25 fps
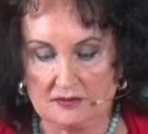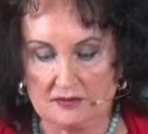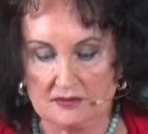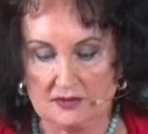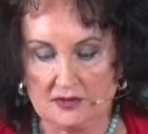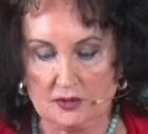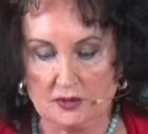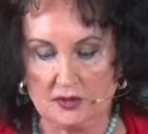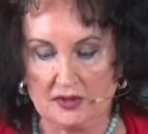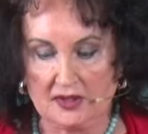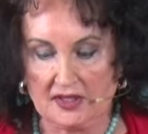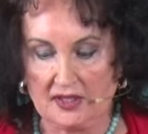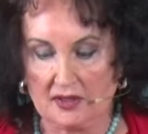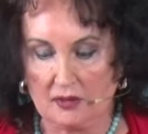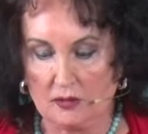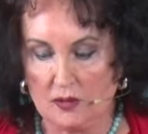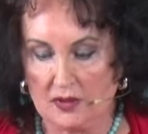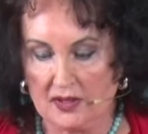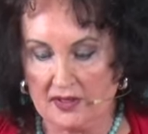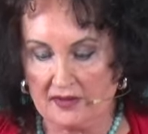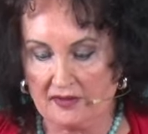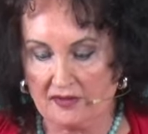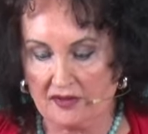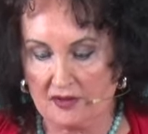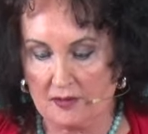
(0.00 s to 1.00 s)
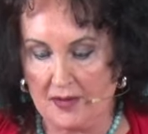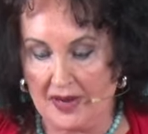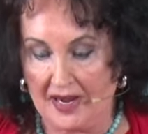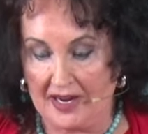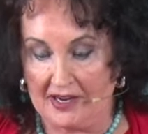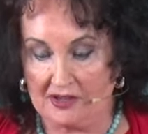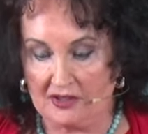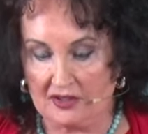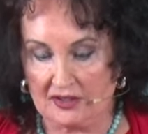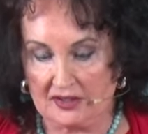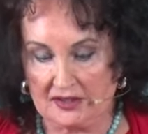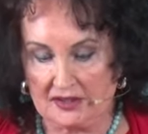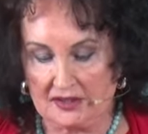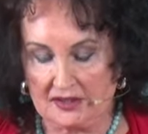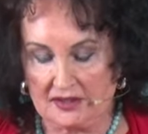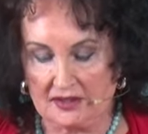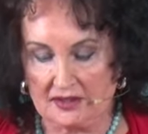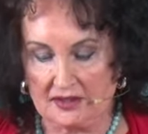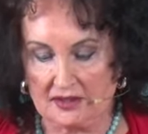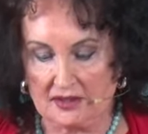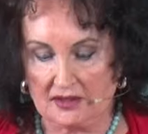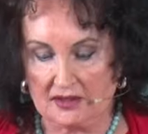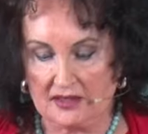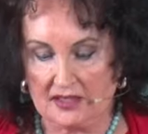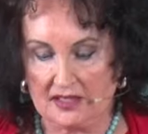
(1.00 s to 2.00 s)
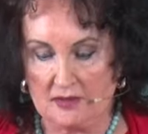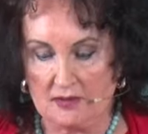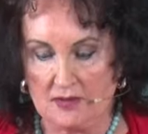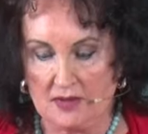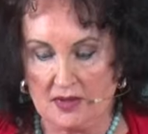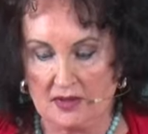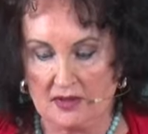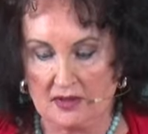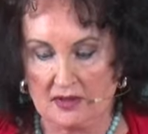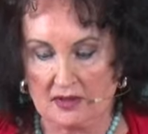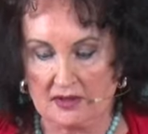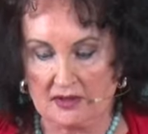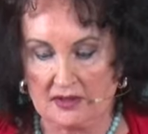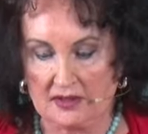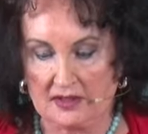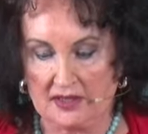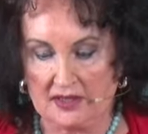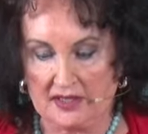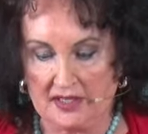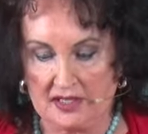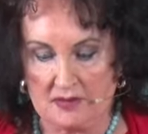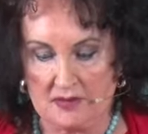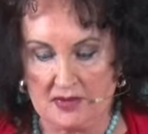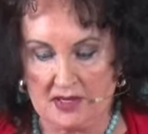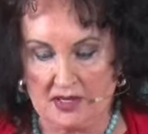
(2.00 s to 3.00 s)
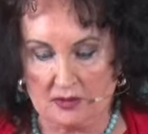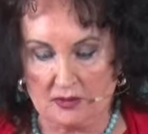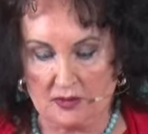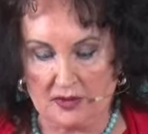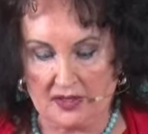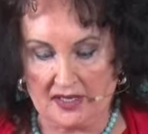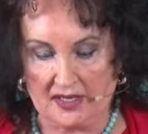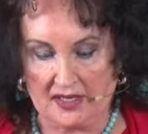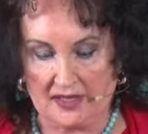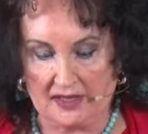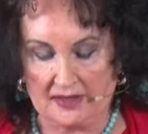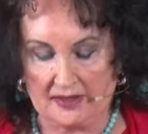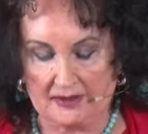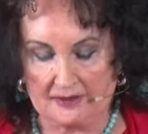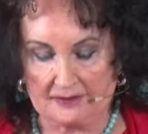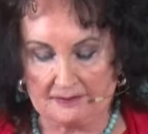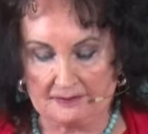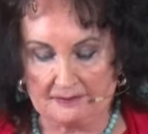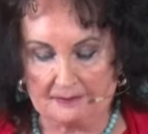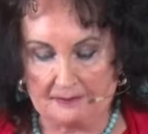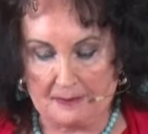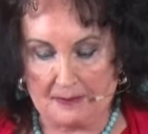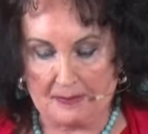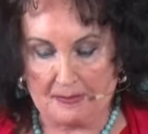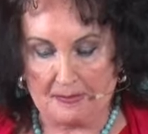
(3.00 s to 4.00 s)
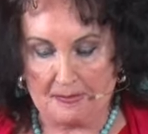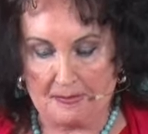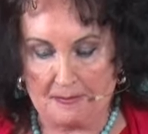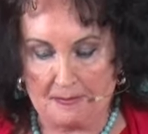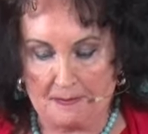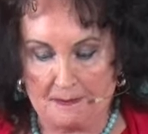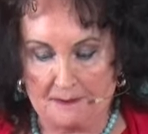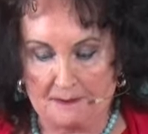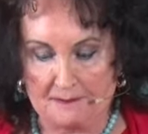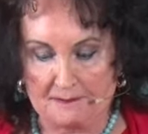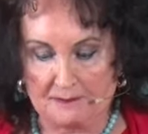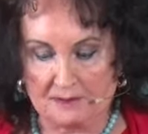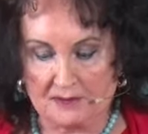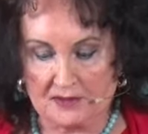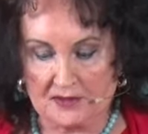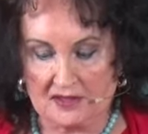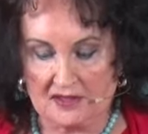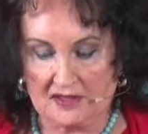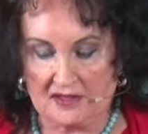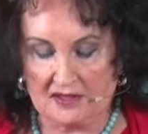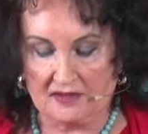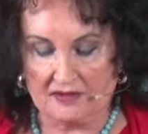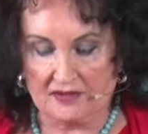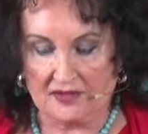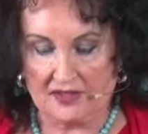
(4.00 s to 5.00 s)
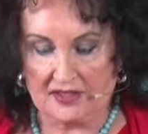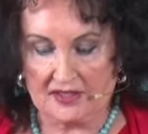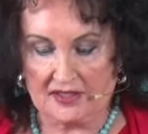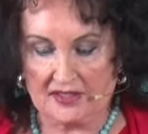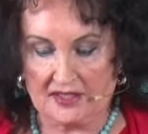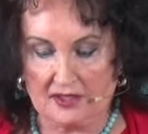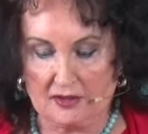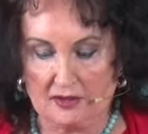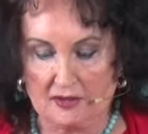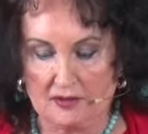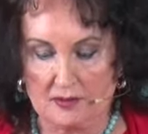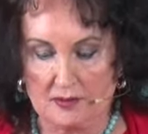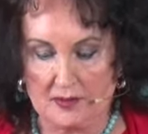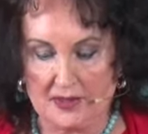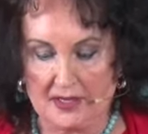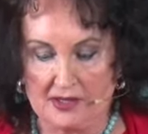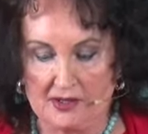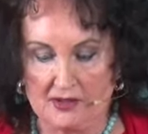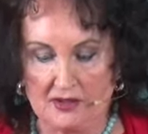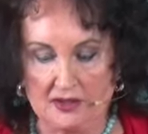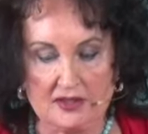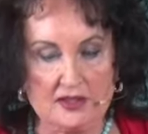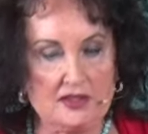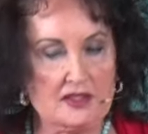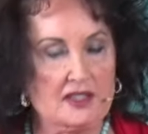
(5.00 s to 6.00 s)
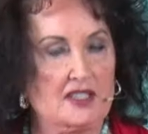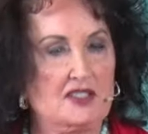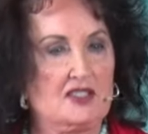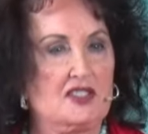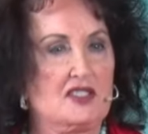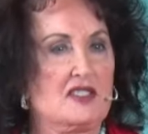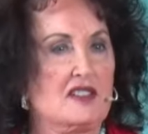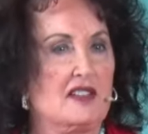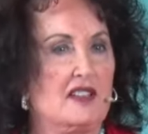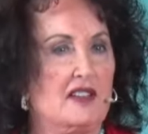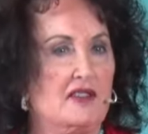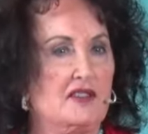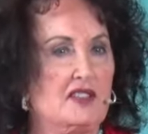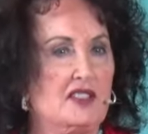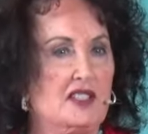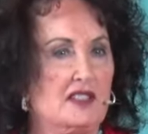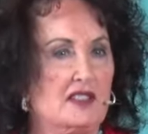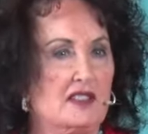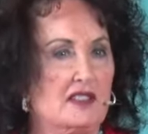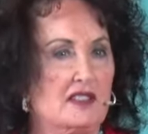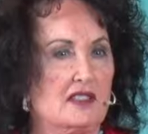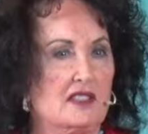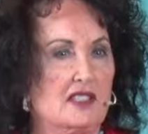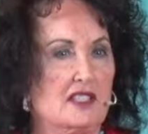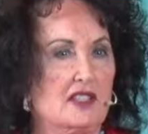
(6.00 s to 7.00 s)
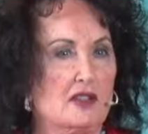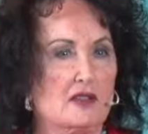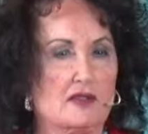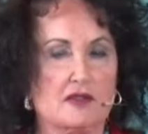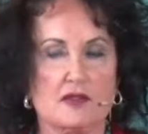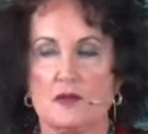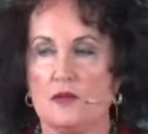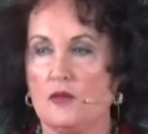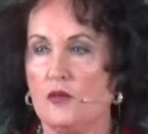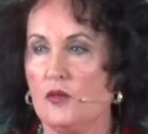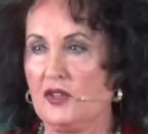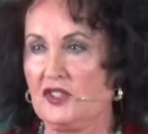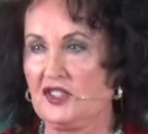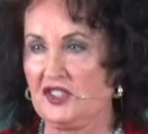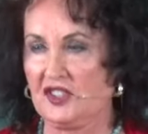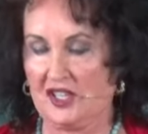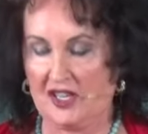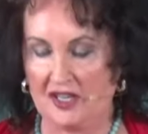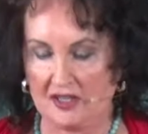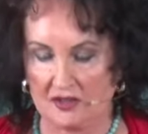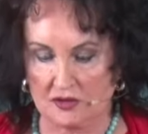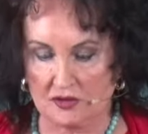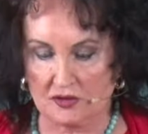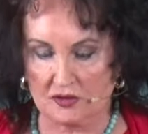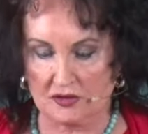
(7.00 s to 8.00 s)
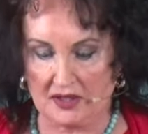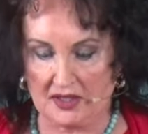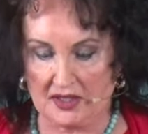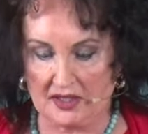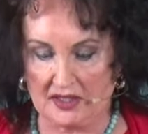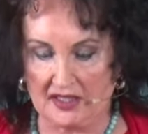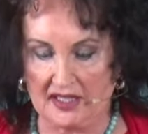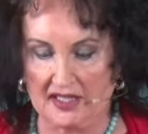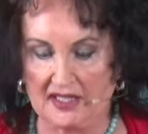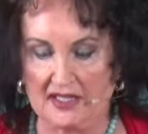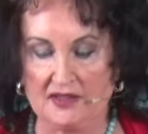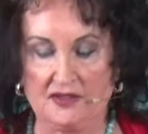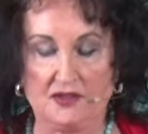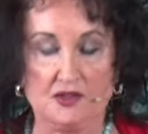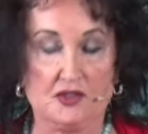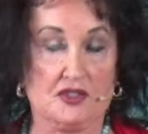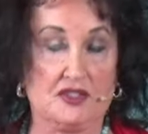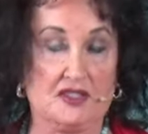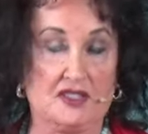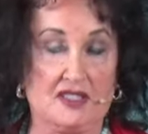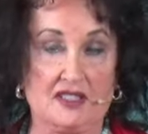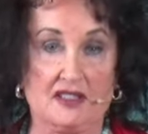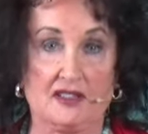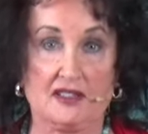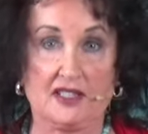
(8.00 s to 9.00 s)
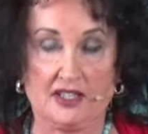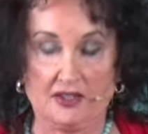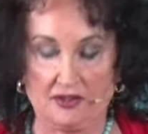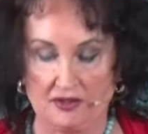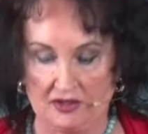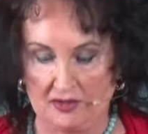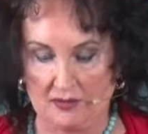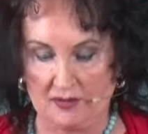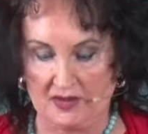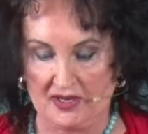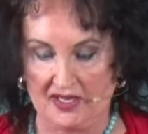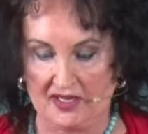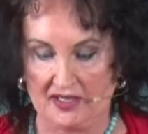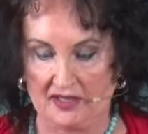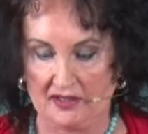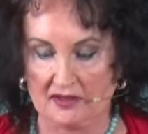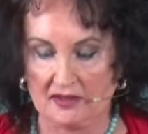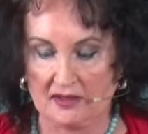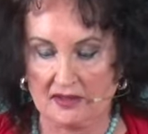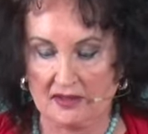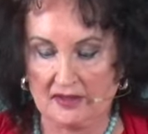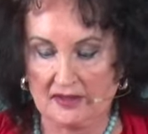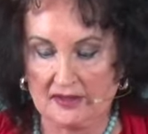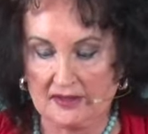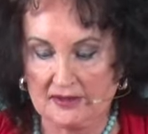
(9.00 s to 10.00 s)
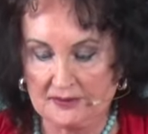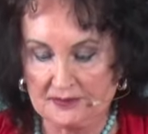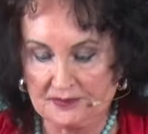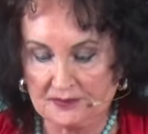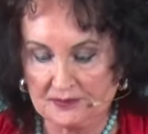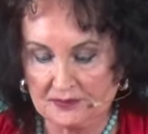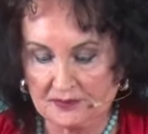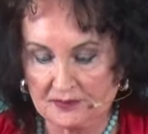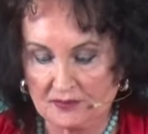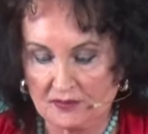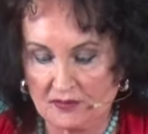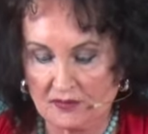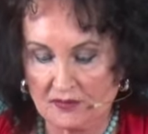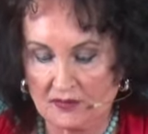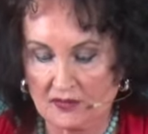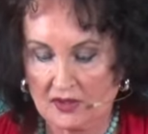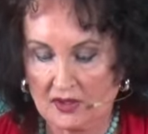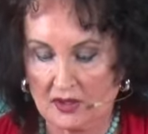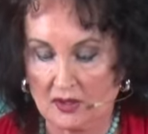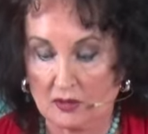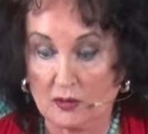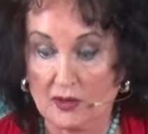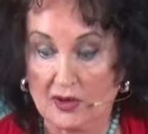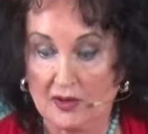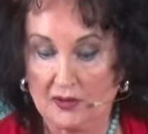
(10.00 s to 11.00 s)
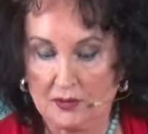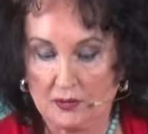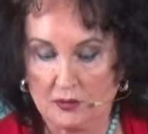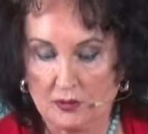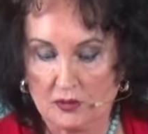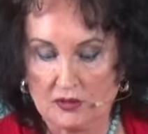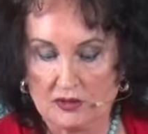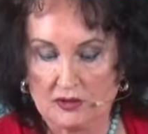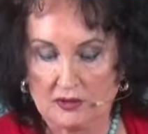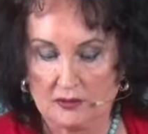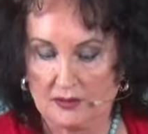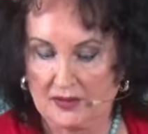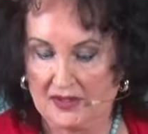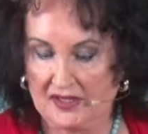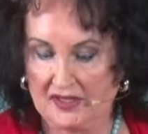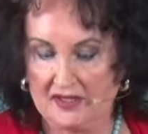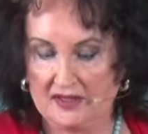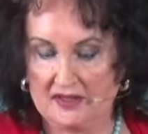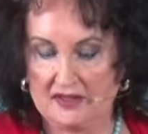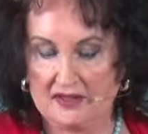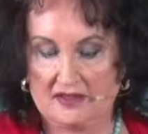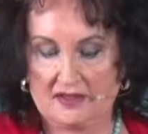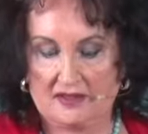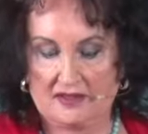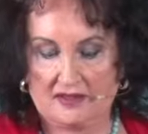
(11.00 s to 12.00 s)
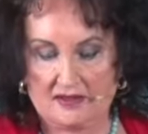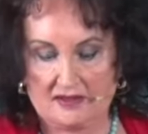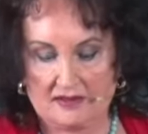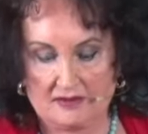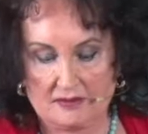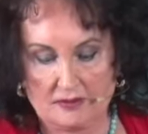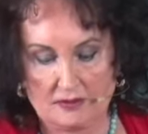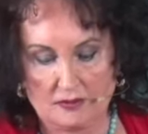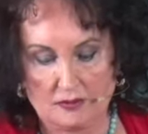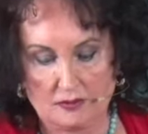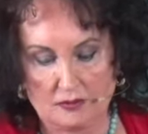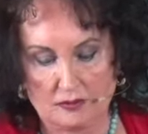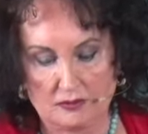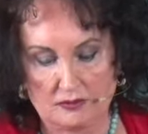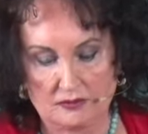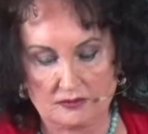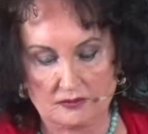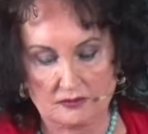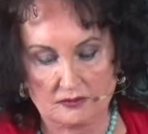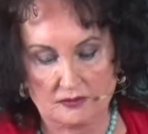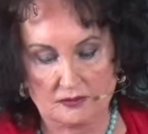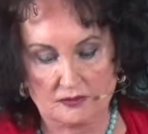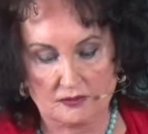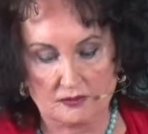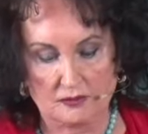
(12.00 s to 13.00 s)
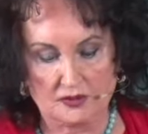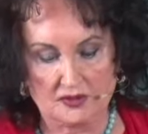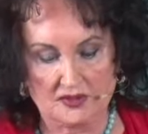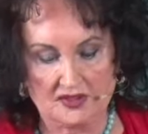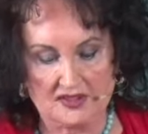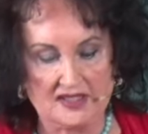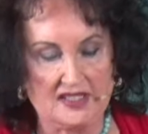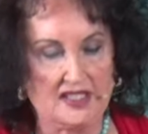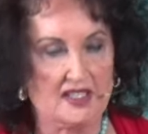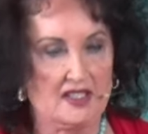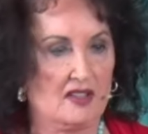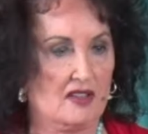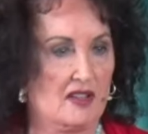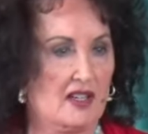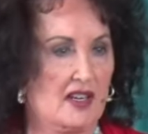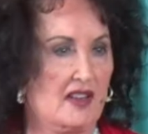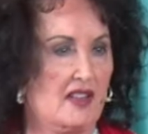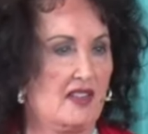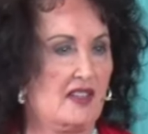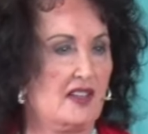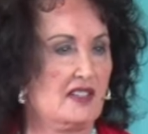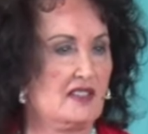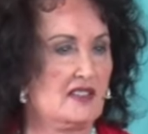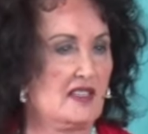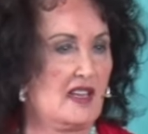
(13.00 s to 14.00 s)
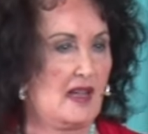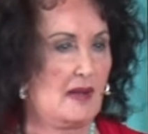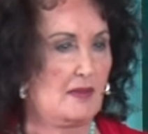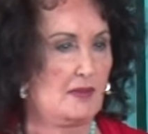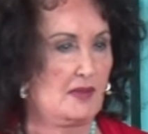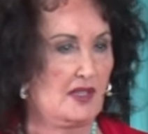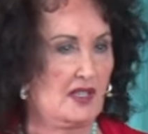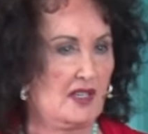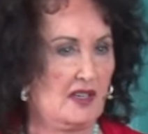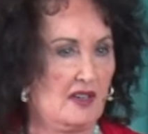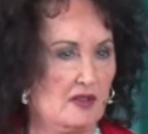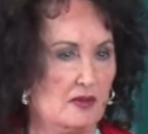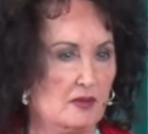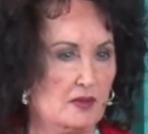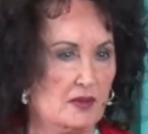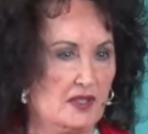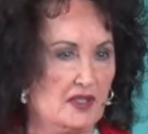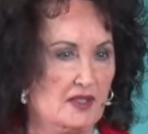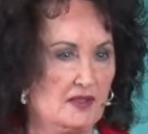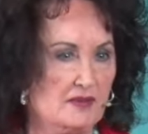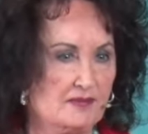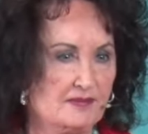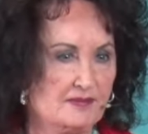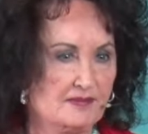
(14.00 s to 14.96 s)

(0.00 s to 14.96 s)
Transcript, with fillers: do a little one from Ireland, a little, little email we got. Isn't it fun to hear from Ireland? I just love to hear from which country and if you're still hearing me around the world because we're seeing a lot of things happening, aren't we?